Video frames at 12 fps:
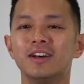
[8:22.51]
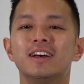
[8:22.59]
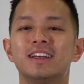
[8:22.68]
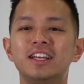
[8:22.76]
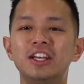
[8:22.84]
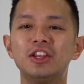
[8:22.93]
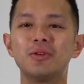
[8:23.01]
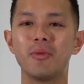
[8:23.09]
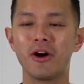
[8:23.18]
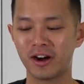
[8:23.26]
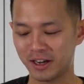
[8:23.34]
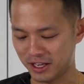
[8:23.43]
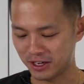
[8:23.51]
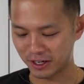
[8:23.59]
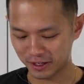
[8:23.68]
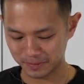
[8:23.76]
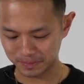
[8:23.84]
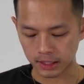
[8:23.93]
Heath bar
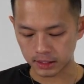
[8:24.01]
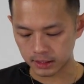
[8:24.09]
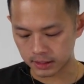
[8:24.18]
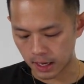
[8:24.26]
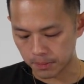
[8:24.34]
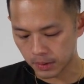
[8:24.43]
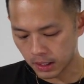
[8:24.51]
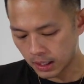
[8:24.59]
here. Cut these up